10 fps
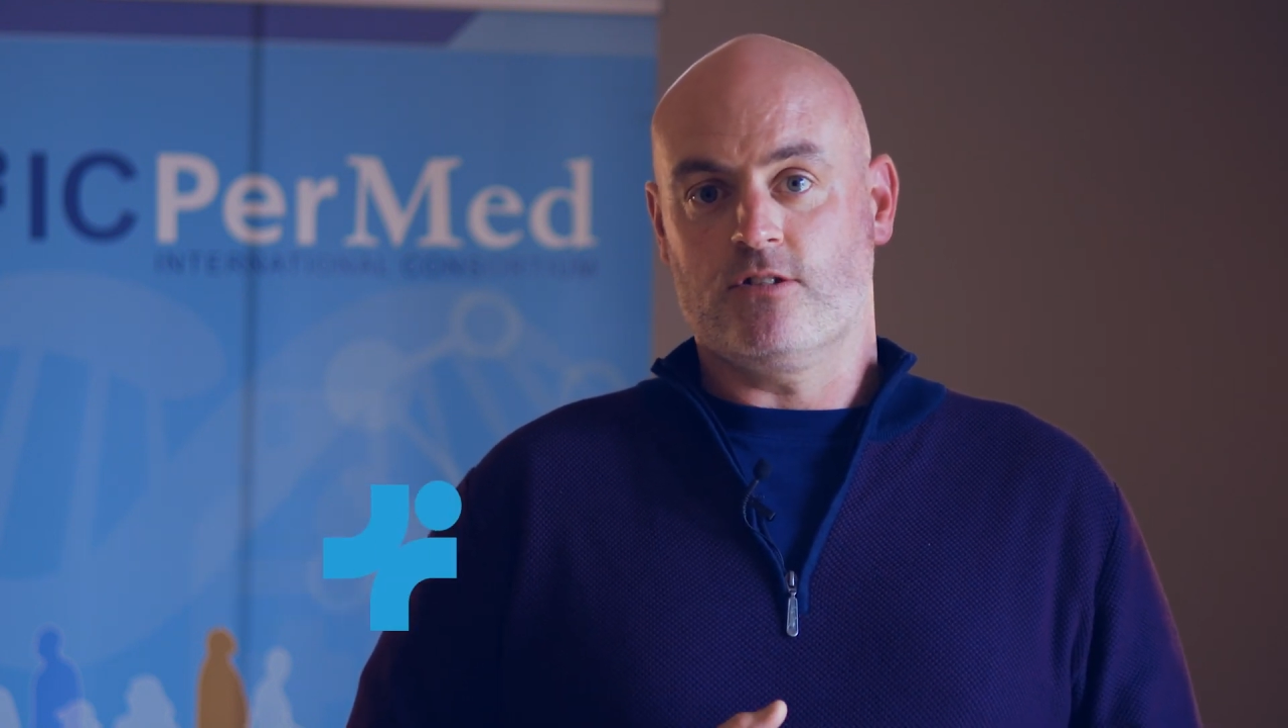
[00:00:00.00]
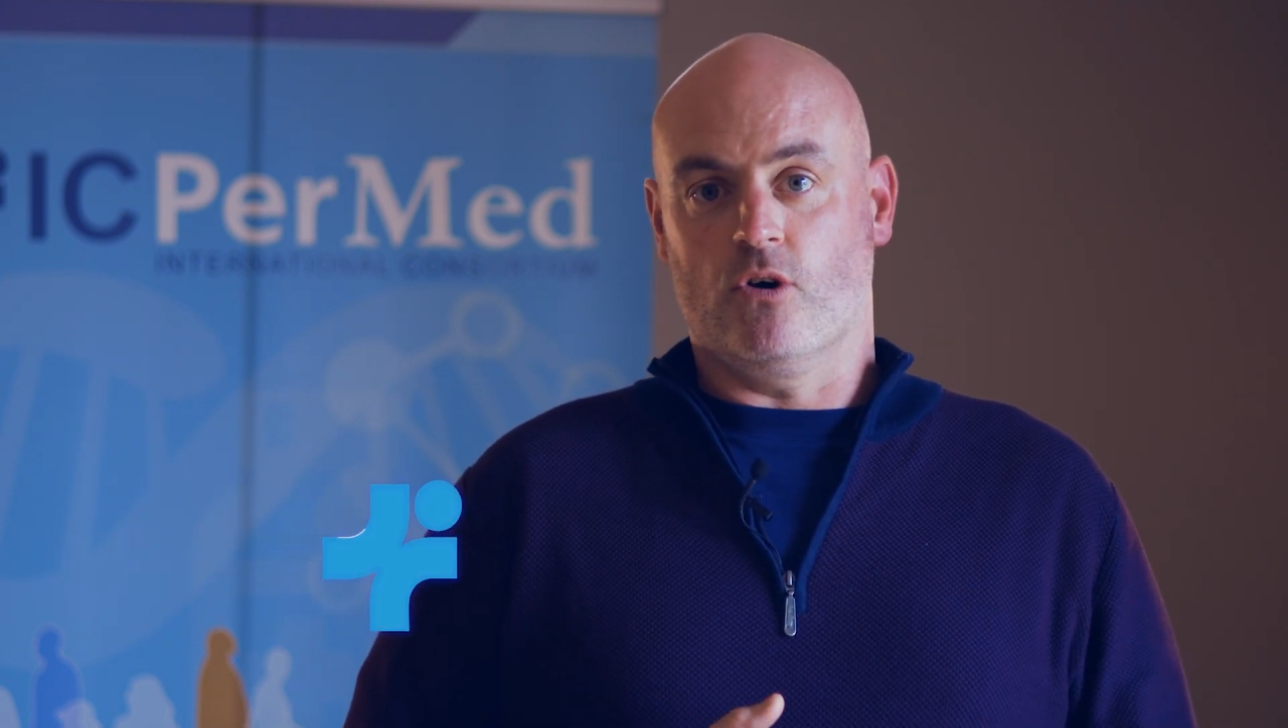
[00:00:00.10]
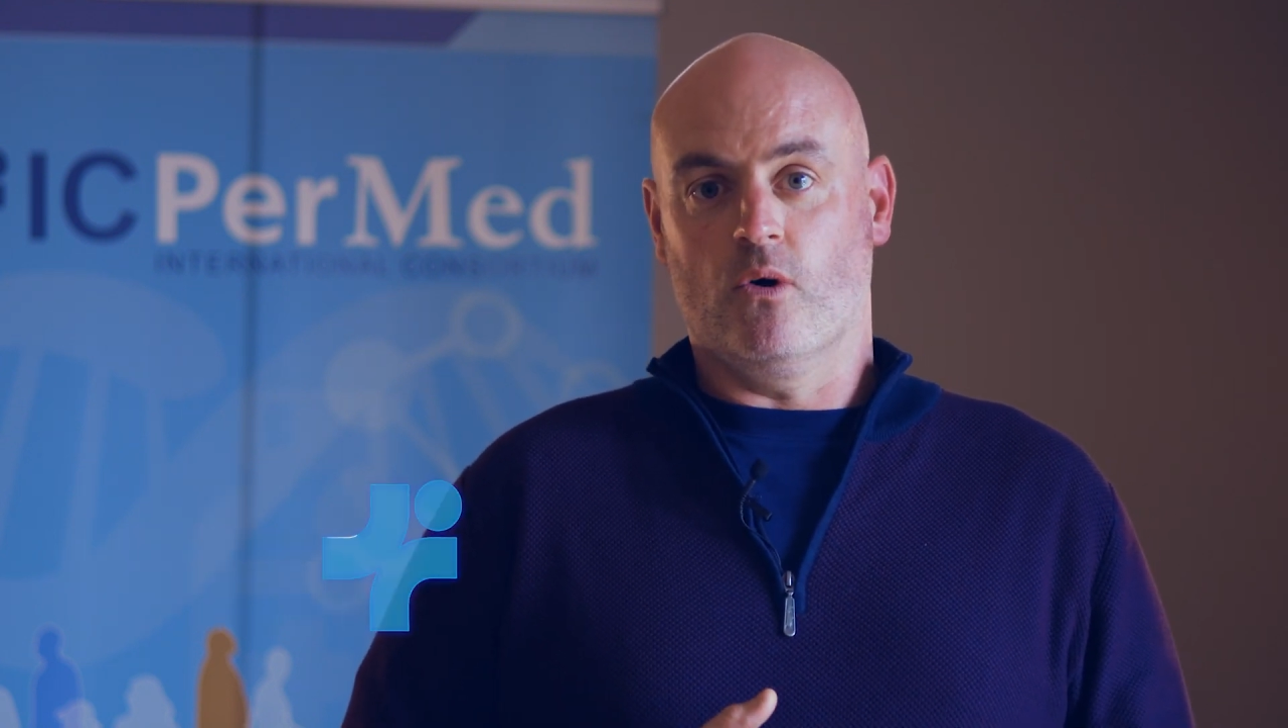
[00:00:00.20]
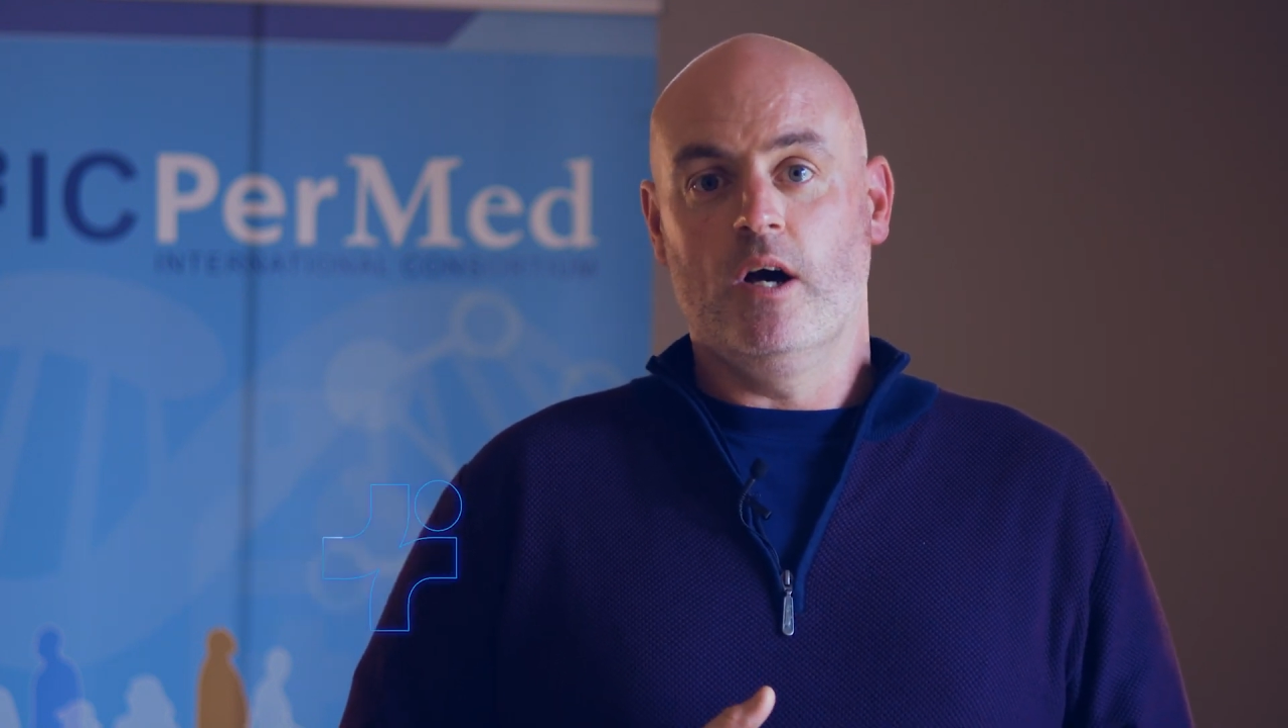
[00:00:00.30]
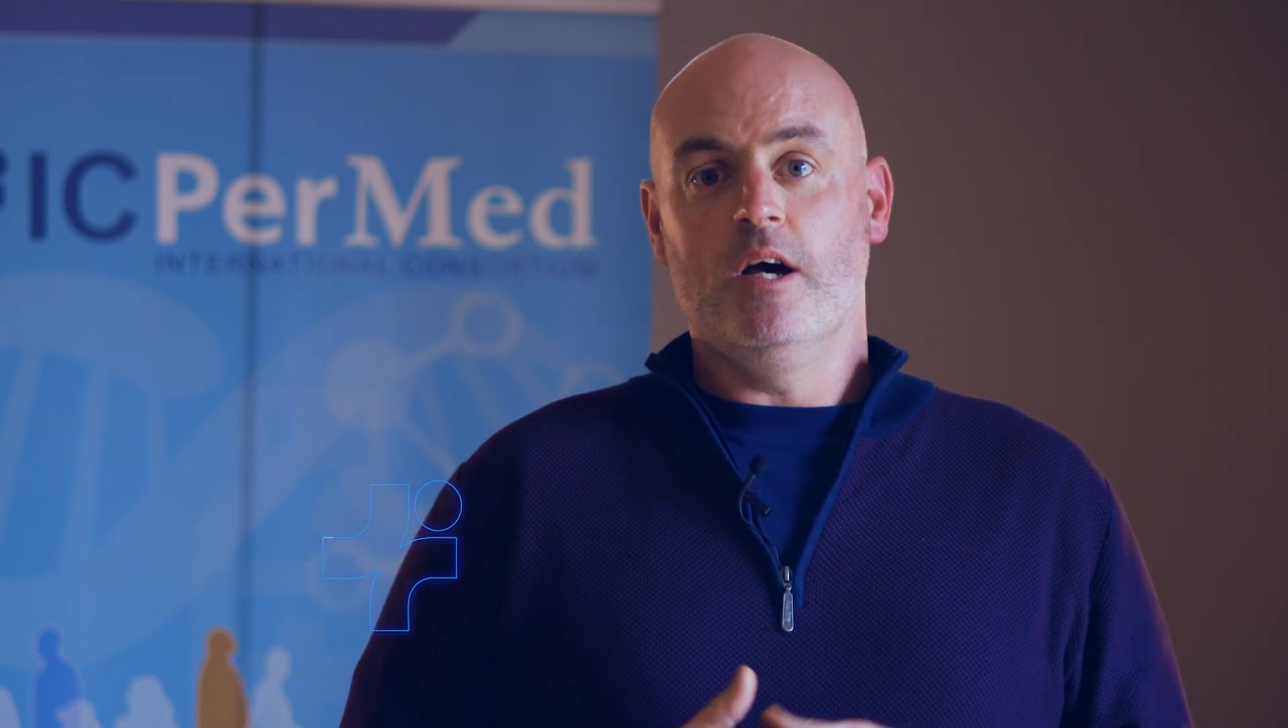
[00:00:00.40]

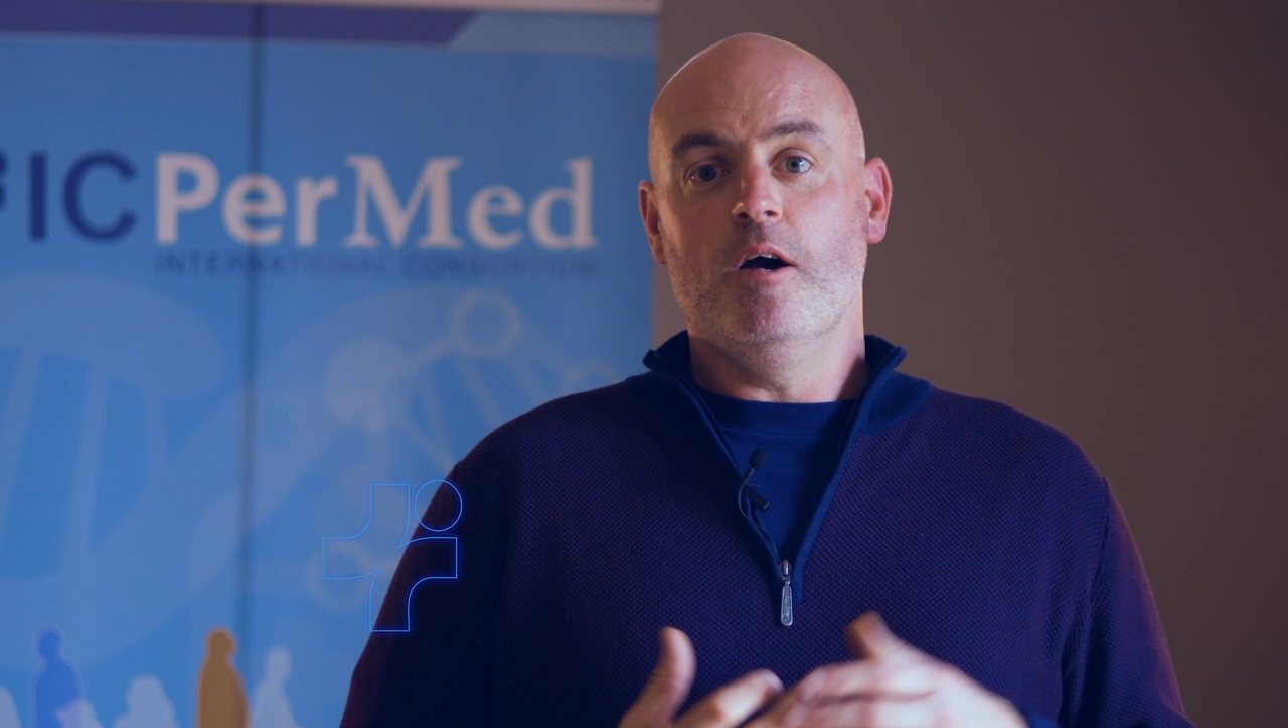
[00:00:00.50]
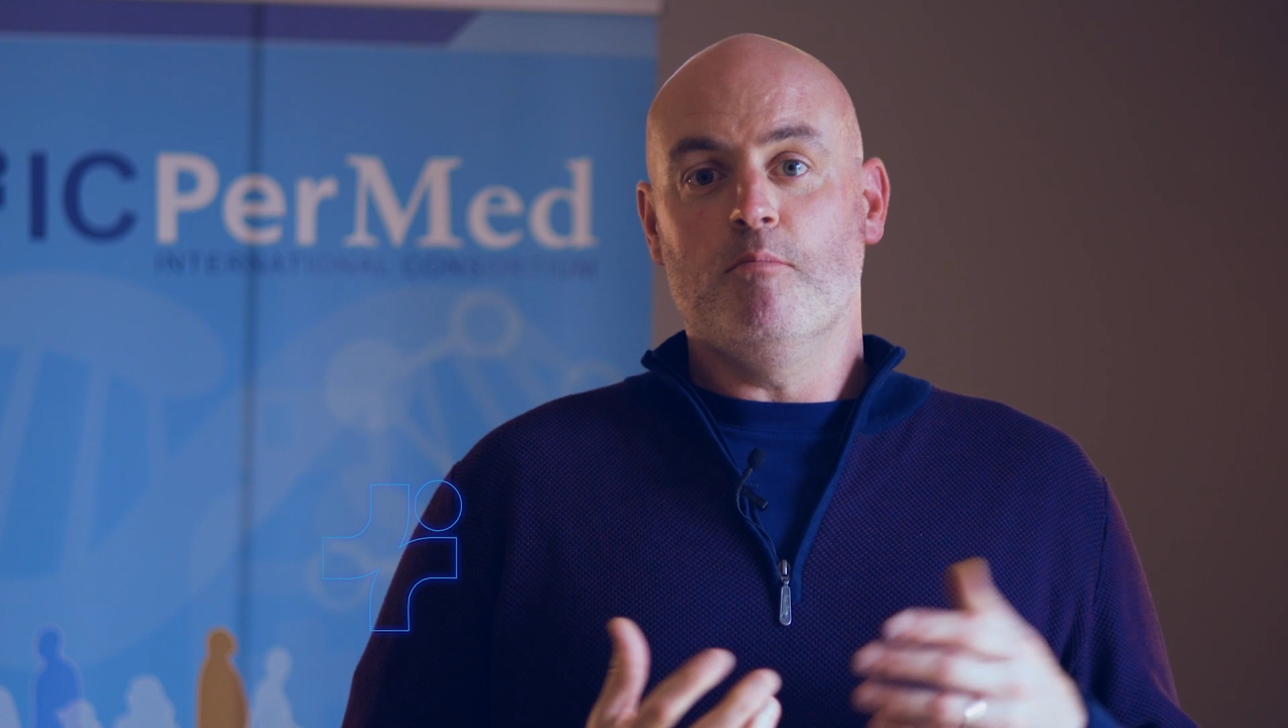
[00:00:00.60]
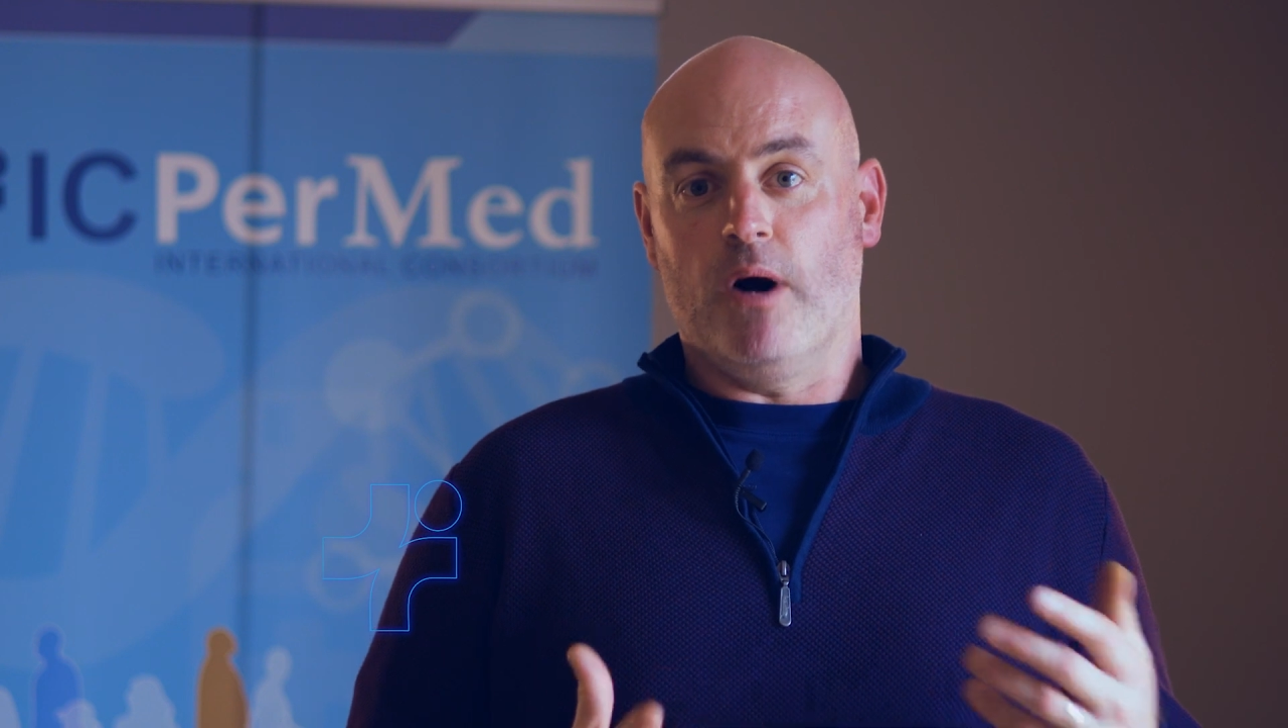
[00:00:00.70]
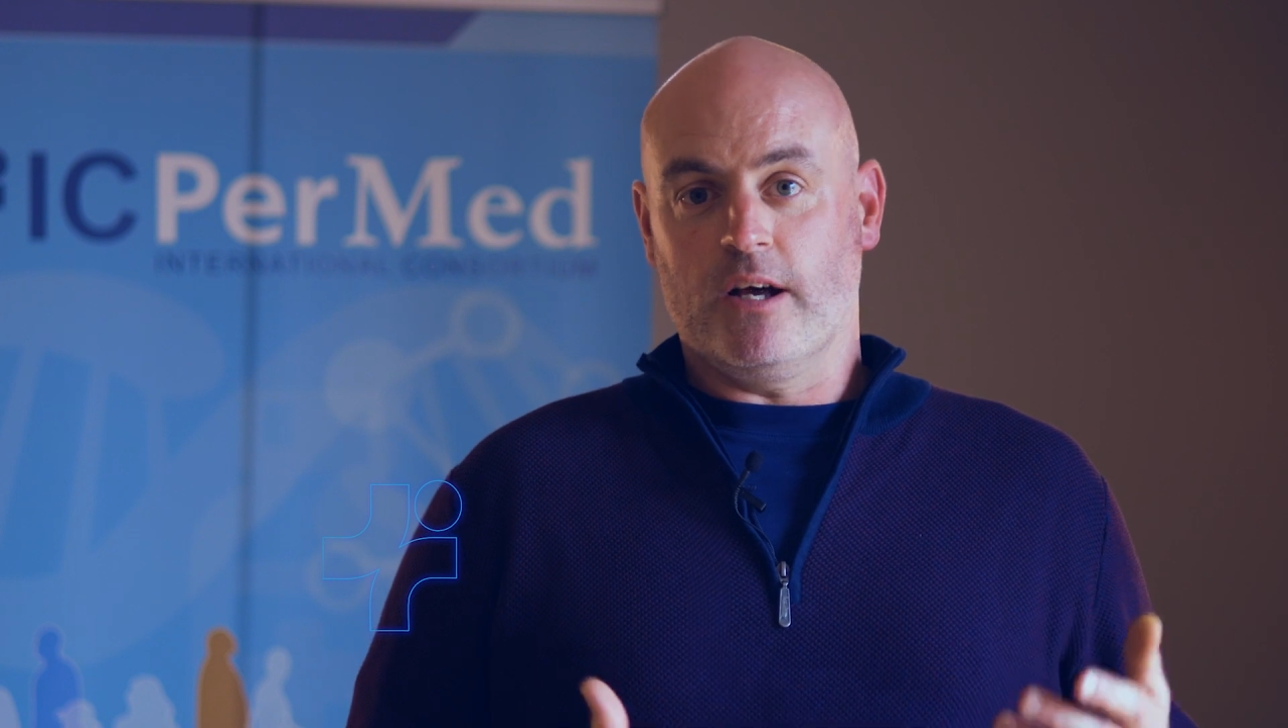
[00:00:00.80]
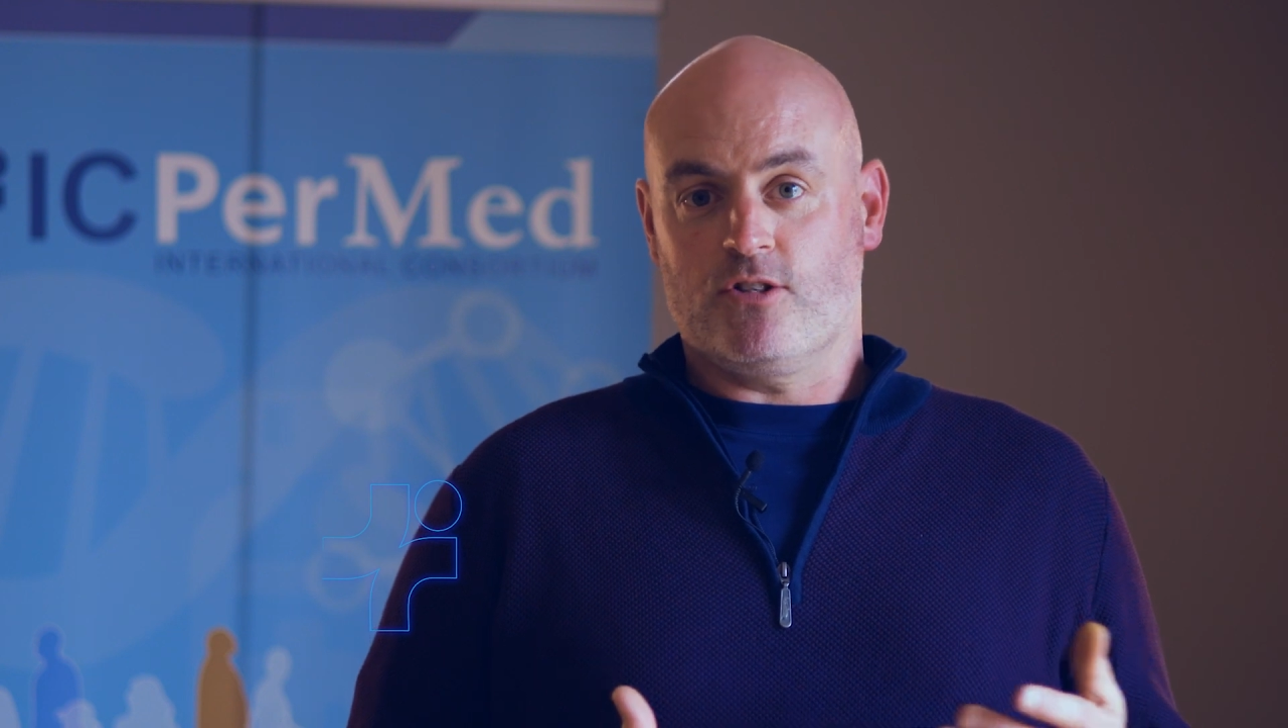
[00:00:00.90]
So by